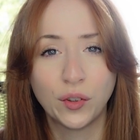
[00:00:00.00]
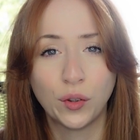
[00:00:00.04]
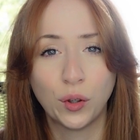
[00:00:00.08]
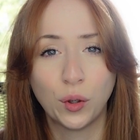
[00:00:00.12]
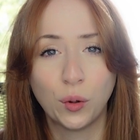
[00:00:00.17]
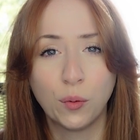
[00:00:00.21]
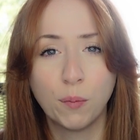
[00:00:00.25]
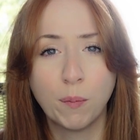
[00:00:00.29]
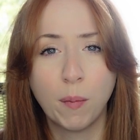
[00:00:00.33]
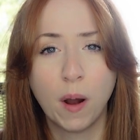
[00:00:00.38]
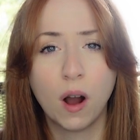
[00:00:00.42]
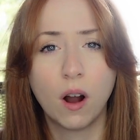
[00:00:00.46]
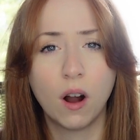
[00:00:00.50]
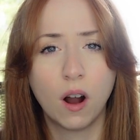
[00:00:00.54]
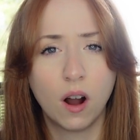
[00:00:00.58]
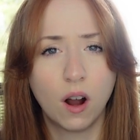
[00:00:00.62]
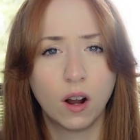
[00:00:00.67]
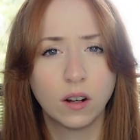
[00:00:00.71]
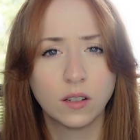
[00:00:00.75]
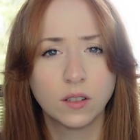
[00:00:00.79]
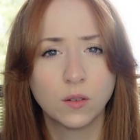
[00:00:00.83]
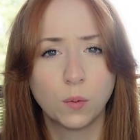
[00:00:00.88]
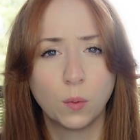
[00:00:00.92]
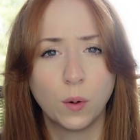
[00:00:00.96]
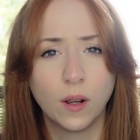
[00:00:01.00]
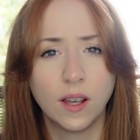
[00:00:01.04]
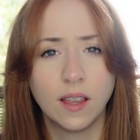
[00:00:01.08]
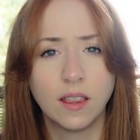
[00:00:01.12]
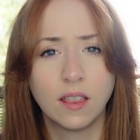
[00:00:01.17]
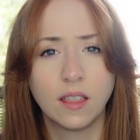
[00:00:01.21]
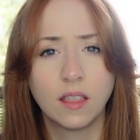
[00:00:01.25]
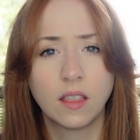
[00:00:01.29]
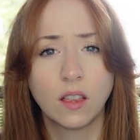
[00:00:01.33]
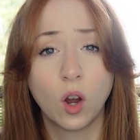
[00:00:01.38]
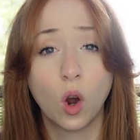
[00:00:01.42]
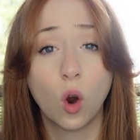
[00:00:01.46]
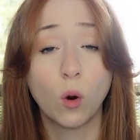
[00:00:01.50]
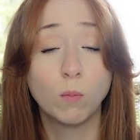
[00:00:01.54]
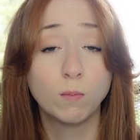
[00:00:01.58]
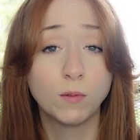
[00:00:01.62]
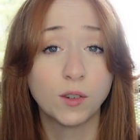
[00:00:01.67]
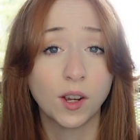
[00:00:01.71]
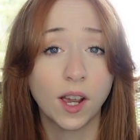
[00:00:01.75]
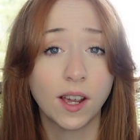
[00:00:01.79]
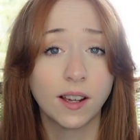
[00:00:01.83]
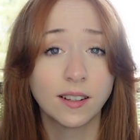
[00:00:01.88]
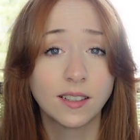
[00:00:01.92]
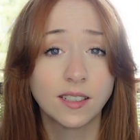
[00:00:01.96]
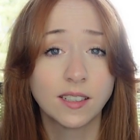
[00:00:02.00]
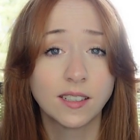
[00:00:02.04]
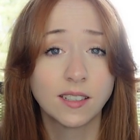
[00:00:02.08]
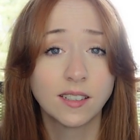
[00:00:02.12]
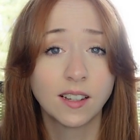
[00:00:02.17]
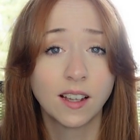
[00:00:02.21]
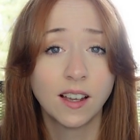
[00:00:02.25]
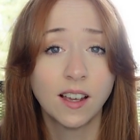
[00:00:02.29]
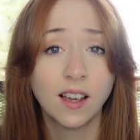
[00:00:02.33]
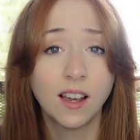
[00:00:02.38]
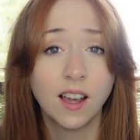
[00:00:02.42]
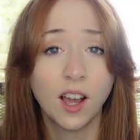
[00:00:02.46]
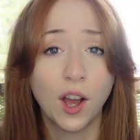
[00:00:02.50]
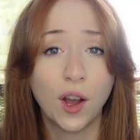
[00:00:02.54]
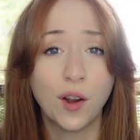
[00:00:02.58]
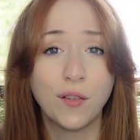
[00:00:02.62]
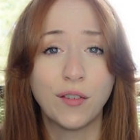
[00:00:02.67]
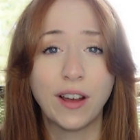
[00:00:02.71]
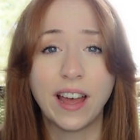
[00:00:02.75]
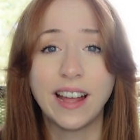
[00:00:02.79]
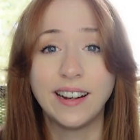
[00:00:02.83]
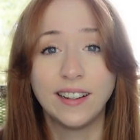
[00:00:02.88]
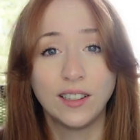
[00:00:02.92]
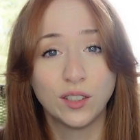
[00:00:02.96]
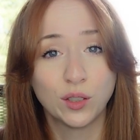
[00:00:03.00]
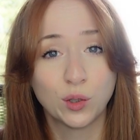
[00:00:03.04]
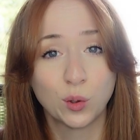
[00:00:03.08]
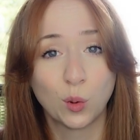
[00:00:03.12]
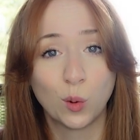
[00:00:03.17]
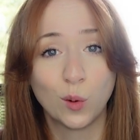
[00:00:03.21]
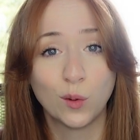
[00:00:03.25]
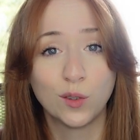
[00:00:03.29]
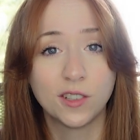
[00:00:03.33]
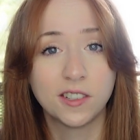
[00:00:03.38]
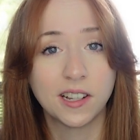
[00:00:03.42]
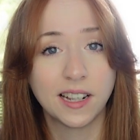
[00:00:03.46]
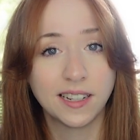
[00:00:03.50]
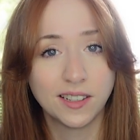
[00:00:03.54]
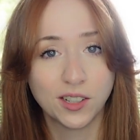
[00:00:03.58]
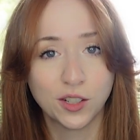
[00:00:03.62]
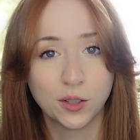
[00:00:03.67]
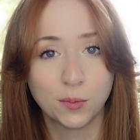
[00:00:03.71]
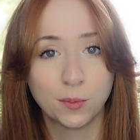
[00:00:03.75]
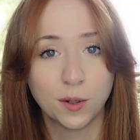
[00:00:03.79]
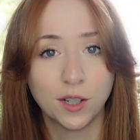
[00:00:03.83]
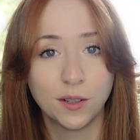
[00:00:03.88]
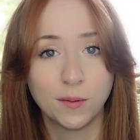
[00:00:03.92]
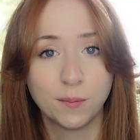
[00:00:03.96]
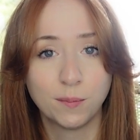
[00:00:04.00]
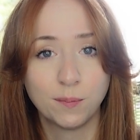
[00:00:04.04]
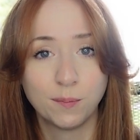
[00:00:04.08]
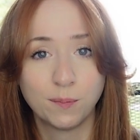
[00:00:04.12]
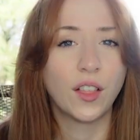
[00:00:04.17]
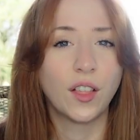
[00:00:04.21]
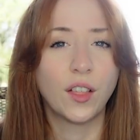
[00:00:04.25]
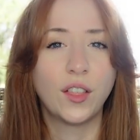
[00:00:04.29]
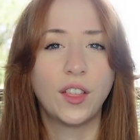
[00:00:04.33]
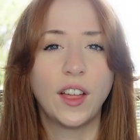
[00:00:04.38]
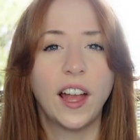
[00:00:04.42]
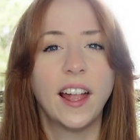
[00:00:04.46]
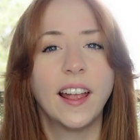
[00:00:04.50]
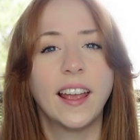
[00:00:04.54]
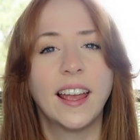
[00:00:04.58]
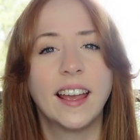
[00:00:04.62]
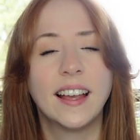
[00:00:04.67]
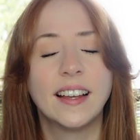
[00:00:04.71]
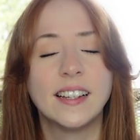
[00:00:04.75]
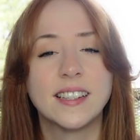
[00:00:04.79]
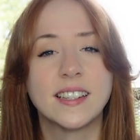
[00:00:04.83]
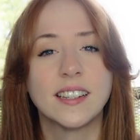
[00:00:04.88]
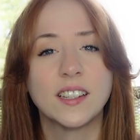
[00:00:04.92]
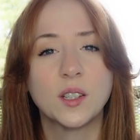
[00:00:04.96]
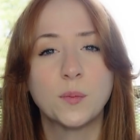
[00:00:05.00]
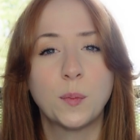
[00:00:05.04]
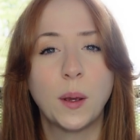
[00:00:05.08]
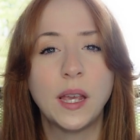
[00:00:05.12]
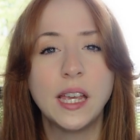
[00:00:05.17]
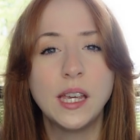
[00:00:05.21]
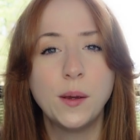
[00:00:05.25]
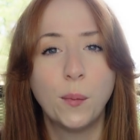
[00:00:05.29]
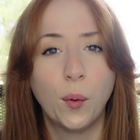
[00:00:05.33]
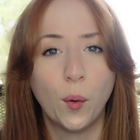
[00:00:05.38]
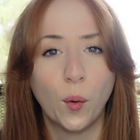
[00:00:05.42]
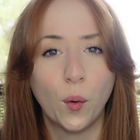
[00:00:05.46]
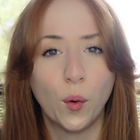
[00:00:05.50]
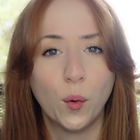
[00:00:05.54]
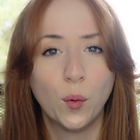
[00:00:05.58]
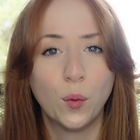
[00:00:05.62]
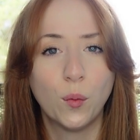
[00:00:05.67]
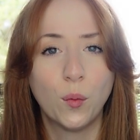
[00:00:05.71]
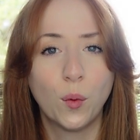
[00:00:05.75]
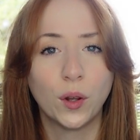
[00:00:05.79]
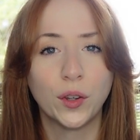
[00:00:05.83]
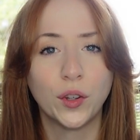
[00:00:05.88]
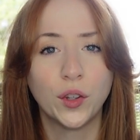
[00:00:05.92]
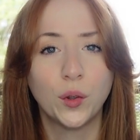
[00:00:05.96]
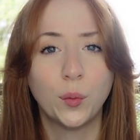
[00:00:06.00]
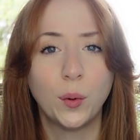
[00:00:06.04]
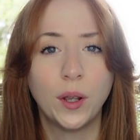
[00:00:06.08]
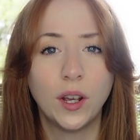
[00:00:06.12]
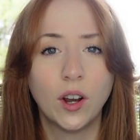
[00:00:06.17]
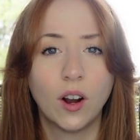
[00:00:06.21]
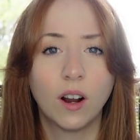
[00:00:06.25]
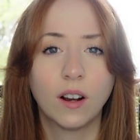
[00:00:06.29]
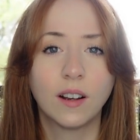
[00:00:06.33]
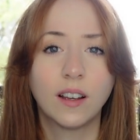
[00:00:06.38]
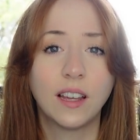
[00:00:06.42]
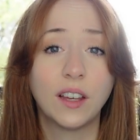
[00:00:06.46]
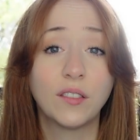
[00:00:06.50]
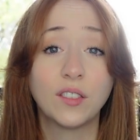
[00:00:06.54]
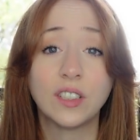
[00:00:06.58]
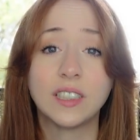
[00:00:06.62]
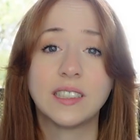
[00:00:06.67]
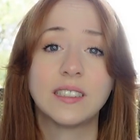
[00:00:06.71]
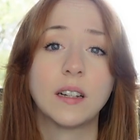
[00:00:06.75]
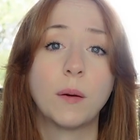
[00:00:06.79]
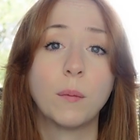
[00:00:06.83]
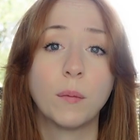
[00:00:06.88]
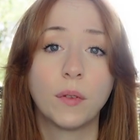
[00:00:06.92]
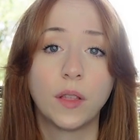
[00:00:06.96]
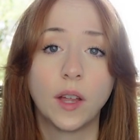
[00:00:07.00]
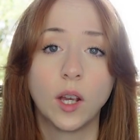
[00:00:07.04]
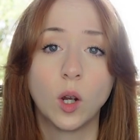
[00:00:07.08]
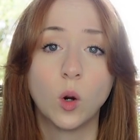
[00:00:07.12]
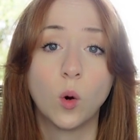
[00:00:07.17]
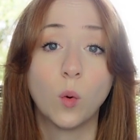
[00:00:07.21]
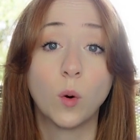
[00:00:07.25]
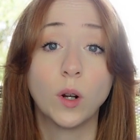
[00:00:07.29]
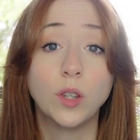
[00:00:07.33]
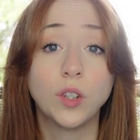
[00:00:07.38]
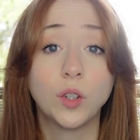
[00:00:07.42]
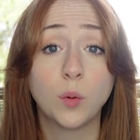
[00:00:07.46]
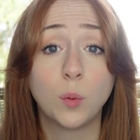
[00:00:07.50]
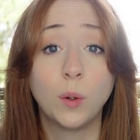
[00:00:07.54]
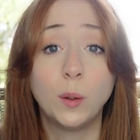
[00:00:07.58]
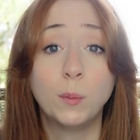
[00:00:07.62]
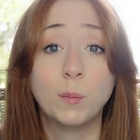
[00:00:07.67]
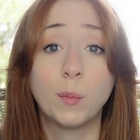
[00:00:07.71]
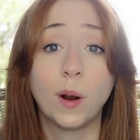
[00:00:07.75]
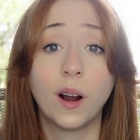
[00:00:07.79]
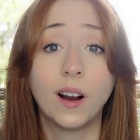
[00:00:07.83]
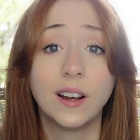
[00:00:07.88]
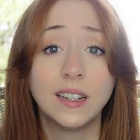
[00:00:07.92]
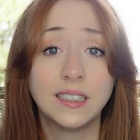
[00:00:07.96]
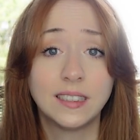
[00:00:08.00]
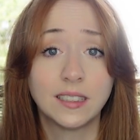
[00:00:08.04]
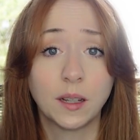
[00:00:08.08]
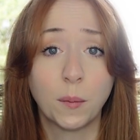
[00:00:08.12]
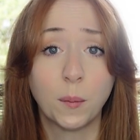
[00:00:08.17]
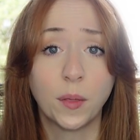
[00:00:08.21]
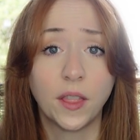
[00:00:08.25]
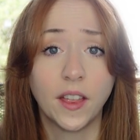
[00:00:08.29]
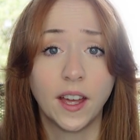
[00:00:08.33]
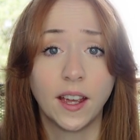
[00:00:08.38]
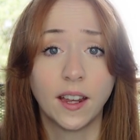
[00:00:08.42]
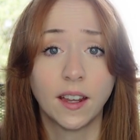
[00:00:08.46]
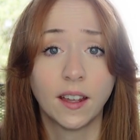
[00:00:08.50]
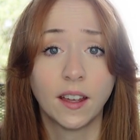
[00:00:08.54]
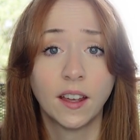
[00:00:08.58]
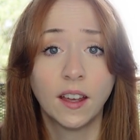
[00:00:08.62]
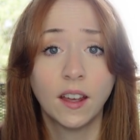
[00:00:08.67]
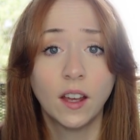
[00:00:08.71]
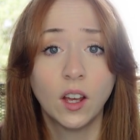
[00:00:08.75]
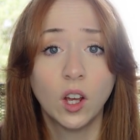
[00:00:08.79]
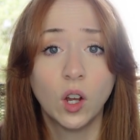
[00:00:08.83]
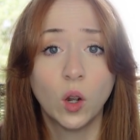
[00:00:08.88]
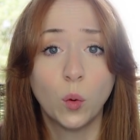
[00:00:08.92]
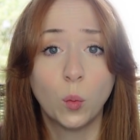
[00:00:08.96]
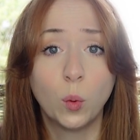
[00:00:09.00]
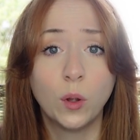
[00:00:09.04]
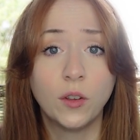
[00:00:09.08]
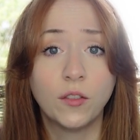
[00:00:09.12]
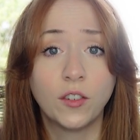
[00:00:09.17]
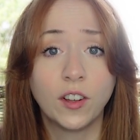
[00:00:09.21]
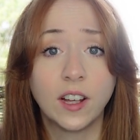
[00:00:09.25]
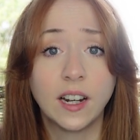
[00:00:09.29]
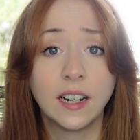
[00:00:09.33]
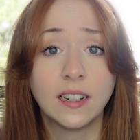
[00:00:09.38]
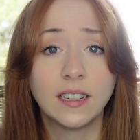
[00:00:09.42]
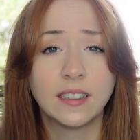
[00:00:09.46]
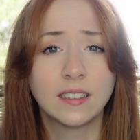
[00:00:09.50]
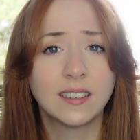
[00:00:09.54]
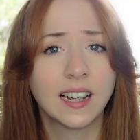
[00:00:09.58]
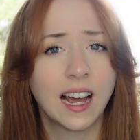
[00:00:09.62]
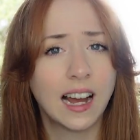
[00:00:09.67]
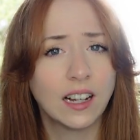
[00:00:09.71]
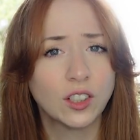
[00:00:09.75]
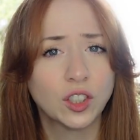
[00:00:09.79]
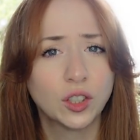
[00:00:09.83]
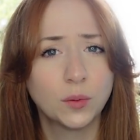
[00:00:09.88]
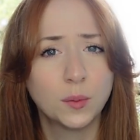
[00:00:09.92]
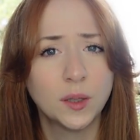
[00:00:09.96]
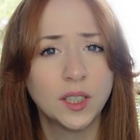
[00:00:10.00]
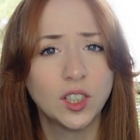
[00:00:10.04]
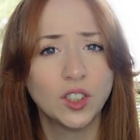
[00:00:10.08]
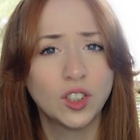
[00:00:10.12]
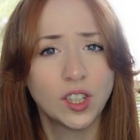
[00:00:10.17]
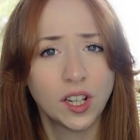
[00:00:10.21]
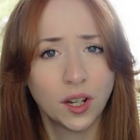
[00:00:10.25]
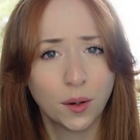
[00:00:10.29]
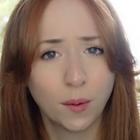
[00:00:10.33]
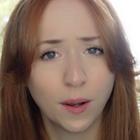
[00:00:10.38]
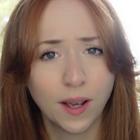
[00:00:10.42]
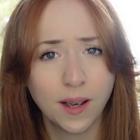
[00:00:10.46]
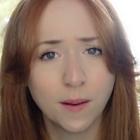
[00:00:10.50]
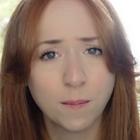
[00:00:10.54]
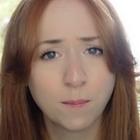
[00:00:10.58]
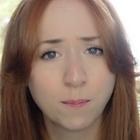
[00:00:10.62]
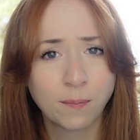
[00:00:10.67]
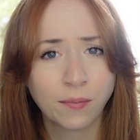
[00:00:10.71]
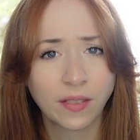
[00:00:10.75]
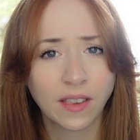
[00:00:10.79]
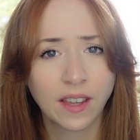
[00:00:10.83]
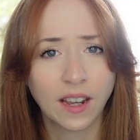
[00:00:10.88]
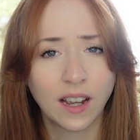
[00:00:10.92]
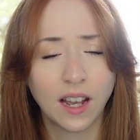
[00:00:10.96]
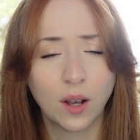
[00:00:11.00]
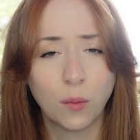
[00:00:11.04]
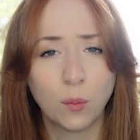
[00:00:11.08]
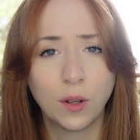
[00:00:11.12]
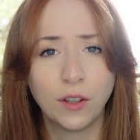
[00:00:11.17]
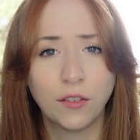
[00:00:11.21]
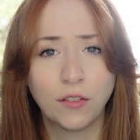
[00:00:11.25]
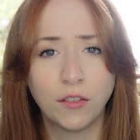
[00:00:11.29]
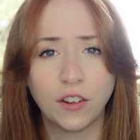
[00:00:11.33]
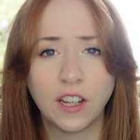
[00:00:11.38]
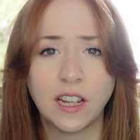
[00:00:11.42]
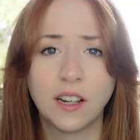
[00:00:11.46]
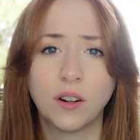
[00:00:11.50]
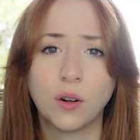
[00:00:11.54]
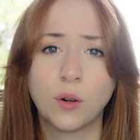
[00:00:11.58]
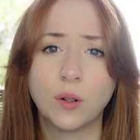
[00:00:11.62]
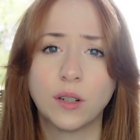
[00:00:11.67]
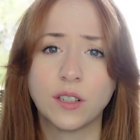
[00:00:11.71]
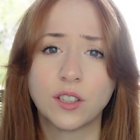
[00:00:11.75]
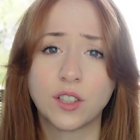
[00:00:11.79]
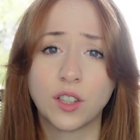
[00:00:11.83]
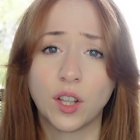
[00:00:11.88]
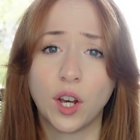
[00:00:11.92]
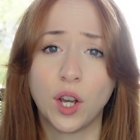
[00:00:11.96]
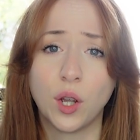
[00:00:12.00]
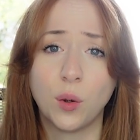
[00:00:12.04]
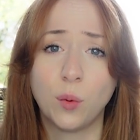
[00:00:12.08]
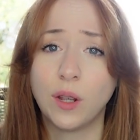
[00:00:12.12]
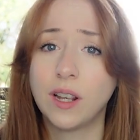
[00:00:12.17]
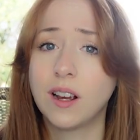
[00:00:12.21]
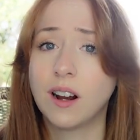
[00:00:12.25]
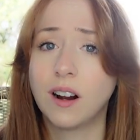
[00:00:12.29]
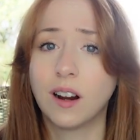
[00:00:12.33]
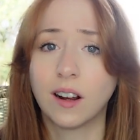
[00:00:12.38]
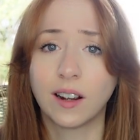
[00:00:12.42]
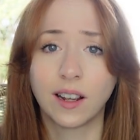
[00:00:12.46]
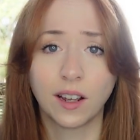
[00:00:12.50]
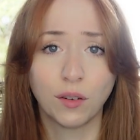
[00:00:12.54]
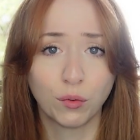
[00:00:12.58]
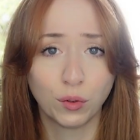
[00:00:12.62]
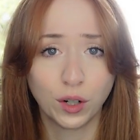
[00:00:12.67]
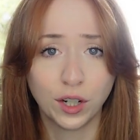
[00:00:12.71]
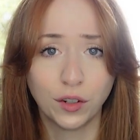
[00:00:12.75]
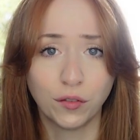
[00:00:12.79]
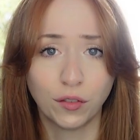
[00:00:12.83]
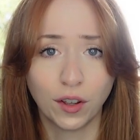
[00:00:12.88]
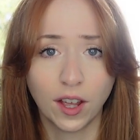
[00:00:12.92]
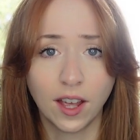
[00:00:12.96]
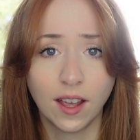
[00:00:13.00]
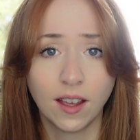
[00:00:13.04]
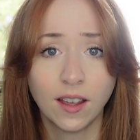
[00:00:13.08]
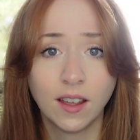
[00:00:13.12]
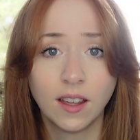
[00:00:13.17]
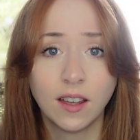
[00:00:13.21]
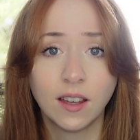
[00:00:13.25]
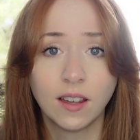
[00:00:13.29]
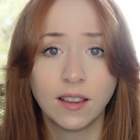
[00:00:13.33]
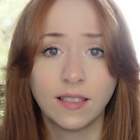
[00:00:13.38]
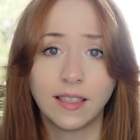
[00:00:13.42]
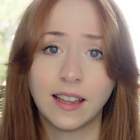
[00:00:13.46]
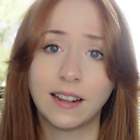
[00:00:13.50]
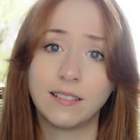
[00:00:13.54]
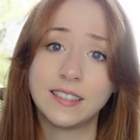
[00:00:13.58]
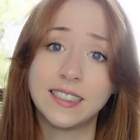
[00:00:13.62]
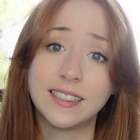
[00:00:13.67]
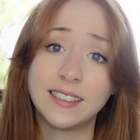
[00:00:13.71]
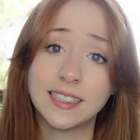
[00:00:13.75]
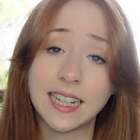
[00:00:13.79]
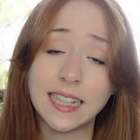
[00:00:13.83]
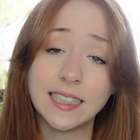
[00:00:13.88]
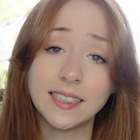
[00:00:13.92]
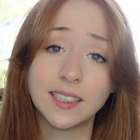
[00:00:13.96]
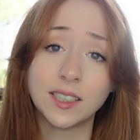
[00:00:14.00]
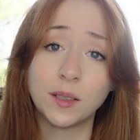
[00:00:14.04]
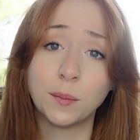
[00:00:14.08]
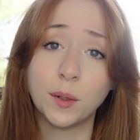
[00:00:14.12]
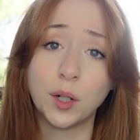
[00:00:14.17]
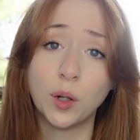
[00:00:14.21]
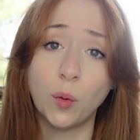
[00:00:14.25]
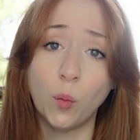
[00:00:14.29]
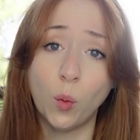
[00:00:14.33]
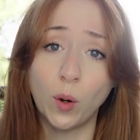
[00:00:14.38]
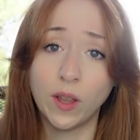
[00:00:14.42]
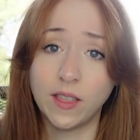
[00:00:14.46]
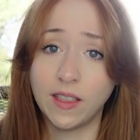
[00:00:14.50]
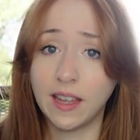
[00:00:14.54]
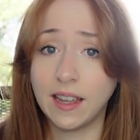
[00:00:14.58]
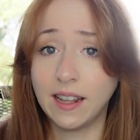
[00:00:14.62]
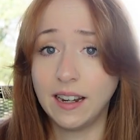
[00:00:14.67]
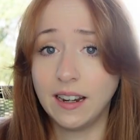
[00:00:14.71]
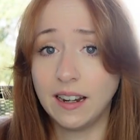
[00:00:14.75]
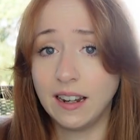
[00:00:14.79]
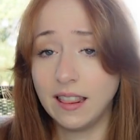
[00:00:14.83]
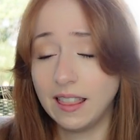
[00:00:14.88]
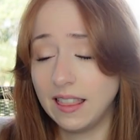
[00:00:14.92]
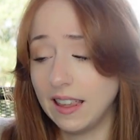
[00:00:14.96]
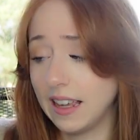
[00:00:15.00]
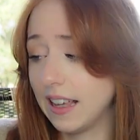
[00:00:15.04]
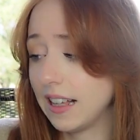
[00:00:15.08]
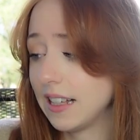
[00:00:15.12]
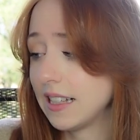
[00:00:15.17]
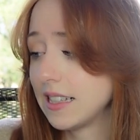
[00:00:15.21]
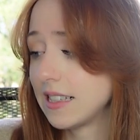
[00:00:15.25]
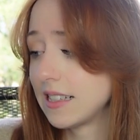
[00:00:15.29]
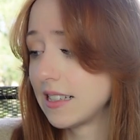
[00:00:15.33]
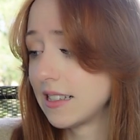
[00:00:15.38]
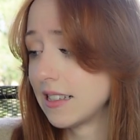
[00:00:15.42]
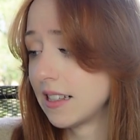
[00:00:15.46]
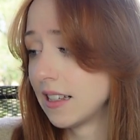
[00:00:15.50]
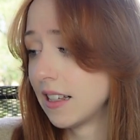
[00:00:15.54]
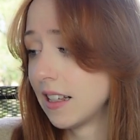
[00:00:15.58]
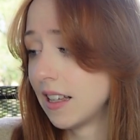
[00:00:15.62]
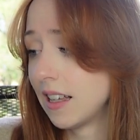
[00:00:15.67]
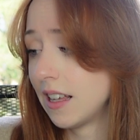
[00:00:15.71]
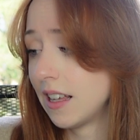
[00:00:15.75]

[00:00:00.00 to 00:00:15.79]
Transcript: to part with objects of any sort of sentiment. The thing is, as people, once we are given something or once we buy something, we feel an attachment to it and we feel as though we can't get rid of it. There is sentiment within this